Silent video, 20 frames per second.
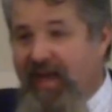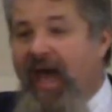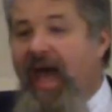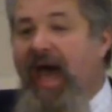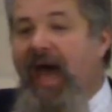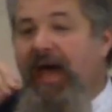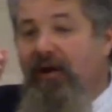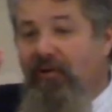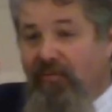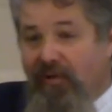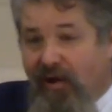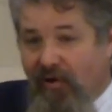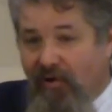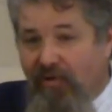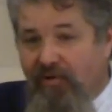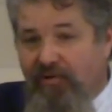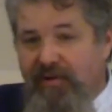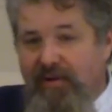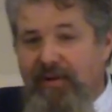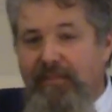
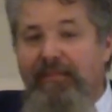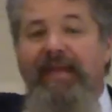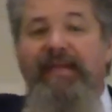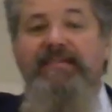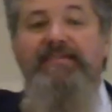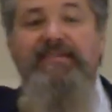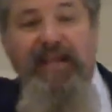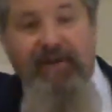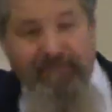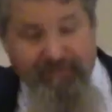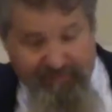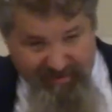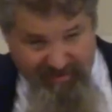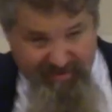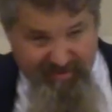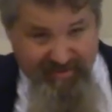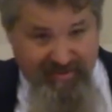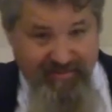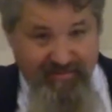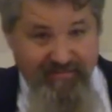Hetero means
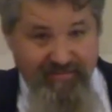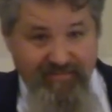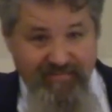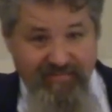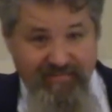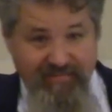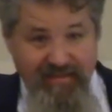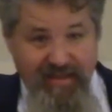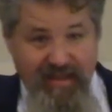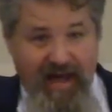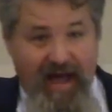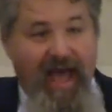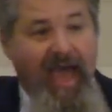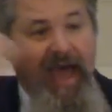different. A